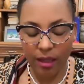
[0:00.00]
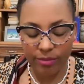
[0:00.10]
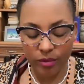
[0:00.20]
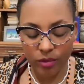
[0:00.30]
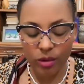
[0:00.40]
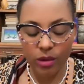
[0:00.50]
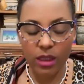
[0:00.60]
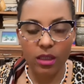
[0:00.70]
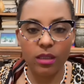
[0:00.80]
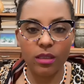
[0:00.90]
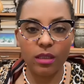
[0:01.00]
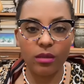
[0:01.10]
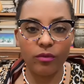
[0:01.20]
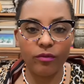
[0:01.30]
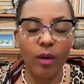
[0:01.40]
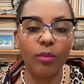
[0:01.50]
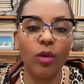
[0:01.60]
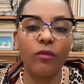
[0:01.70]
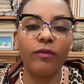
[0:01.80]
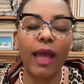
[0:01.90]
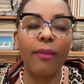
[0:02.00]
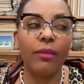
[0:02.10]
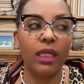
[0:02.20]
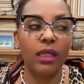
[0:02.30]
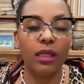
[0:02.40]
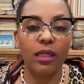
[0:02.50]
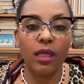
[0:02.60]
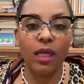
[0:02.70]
uprooted from your family